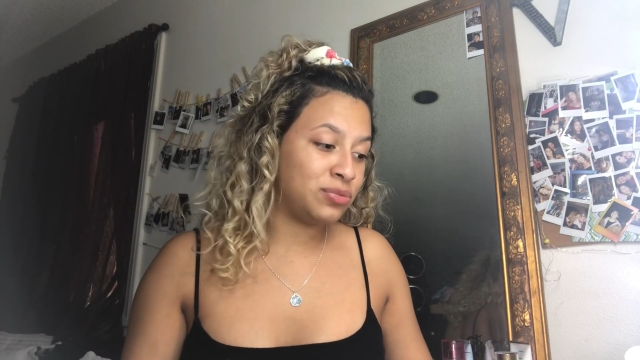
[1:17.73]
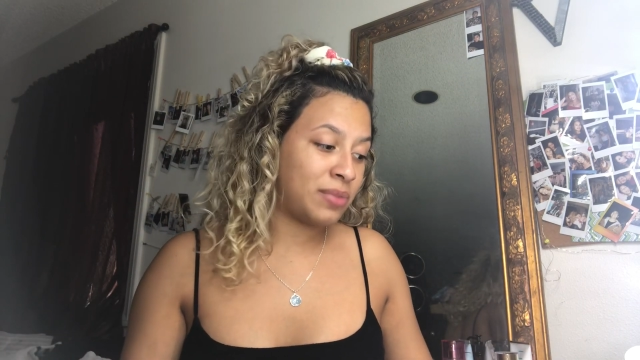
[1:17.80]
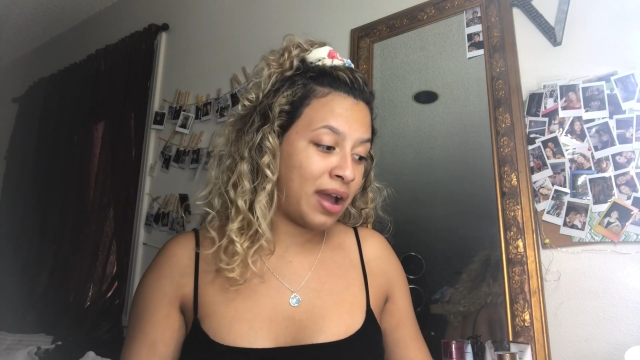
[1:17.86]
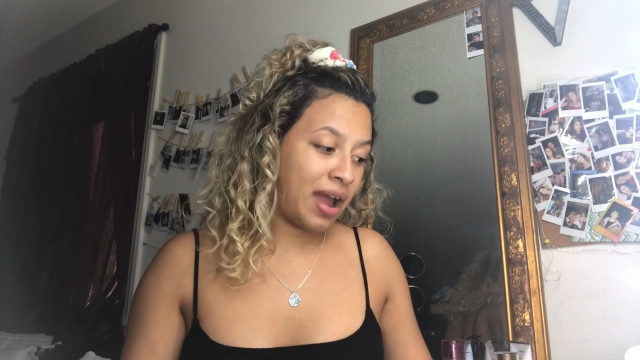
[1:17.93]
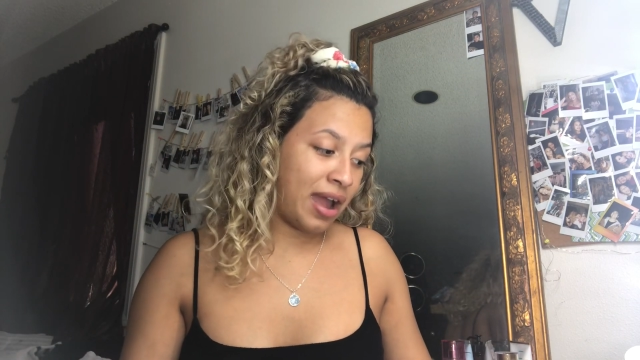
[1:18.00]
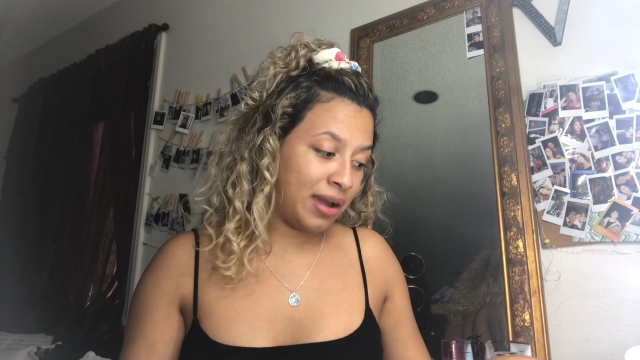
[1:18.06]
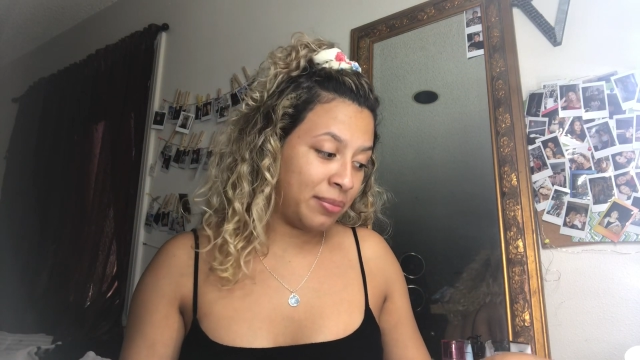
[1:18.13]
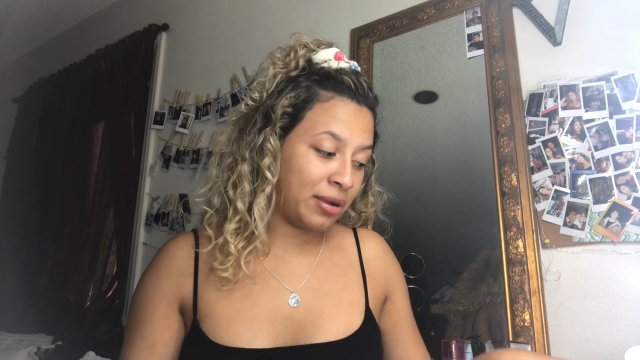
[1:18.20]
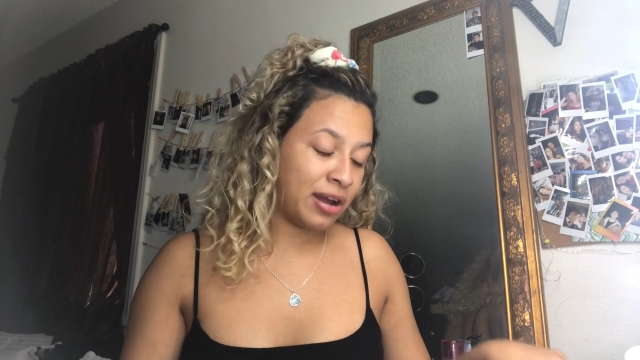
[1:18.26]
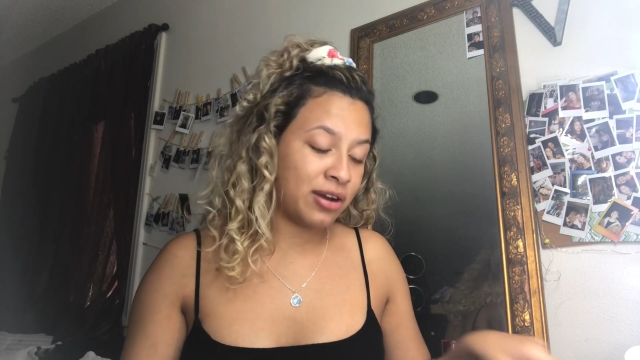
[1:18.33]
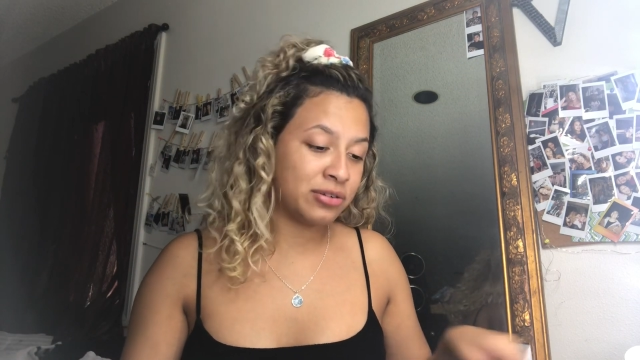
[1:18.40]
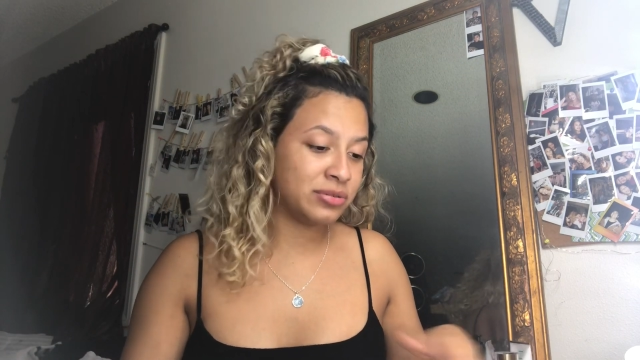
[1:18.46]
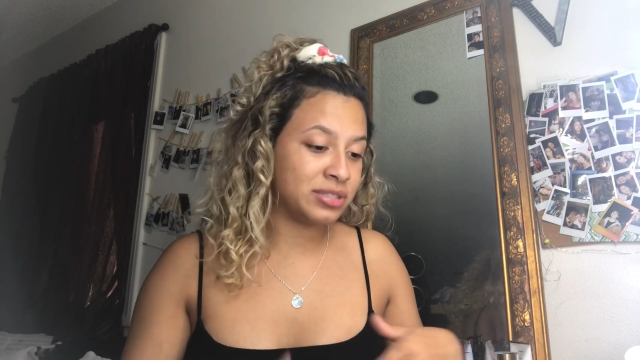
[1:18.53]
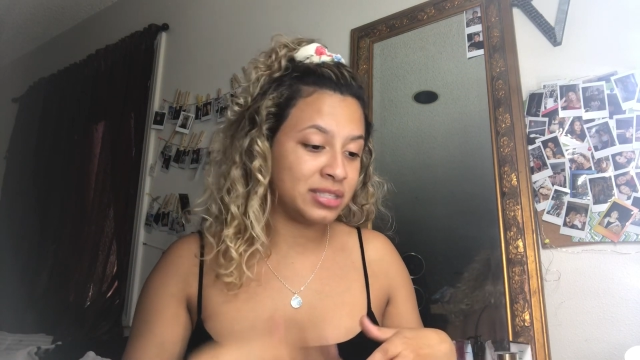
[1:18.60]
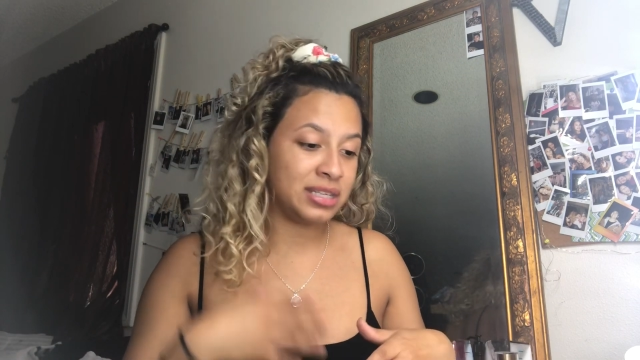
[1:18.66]
my
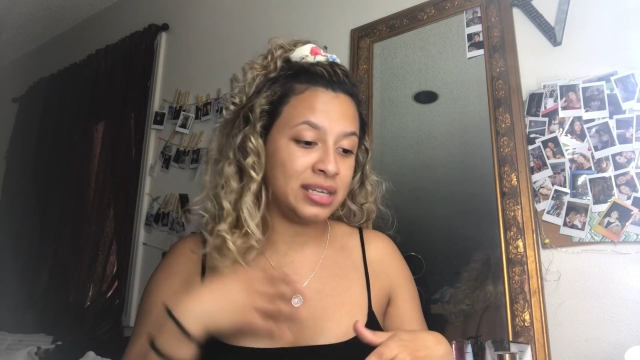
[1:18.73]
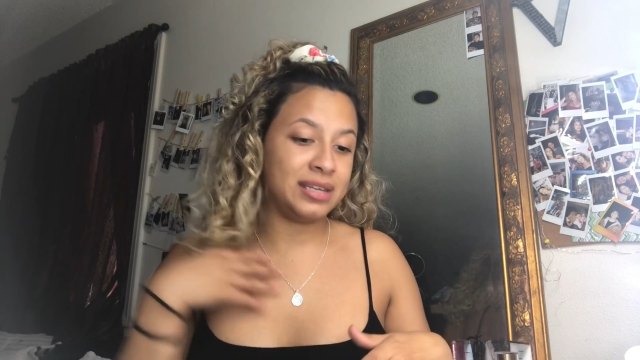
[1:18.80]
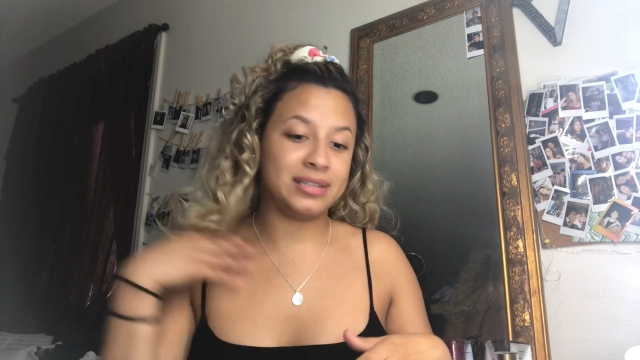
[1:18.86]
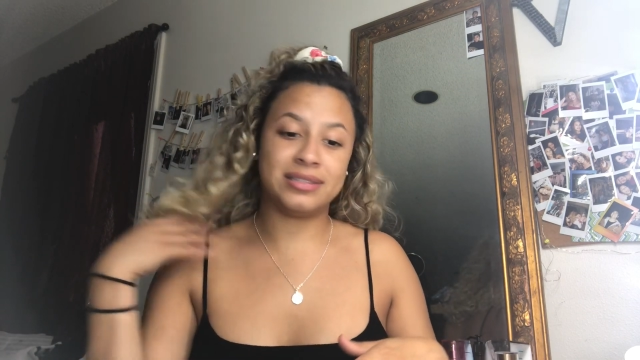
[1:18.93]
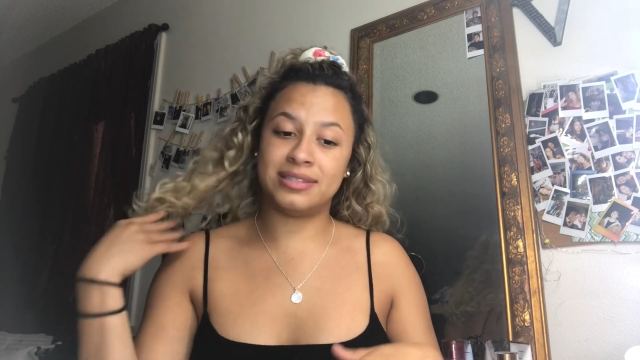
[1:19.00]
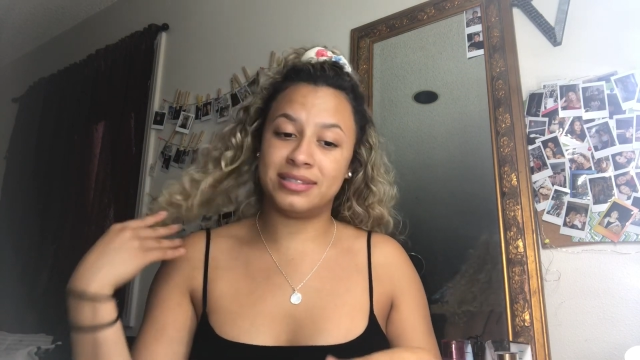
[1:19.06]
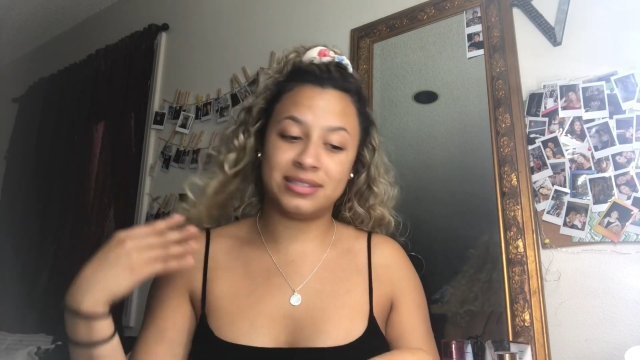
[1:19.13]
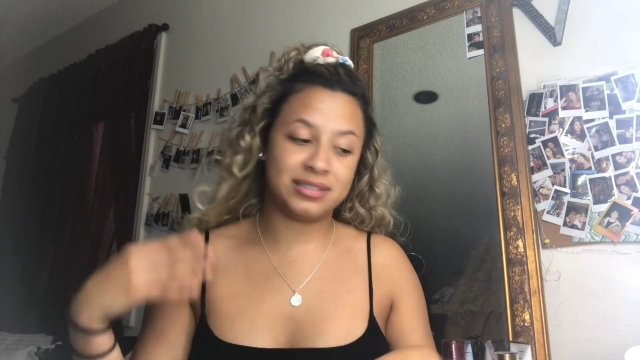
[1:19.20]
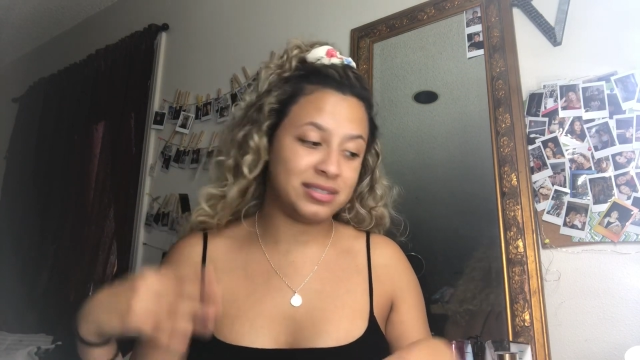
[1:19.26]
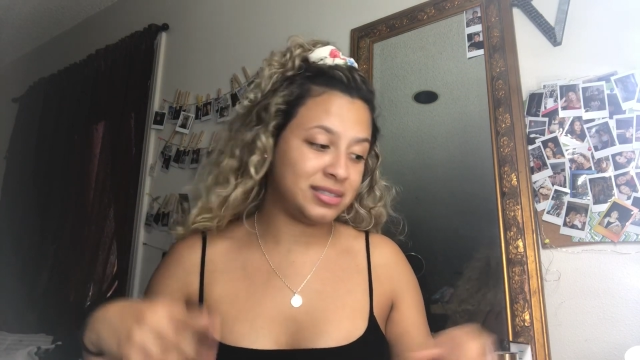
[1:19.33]
eyebrows, it's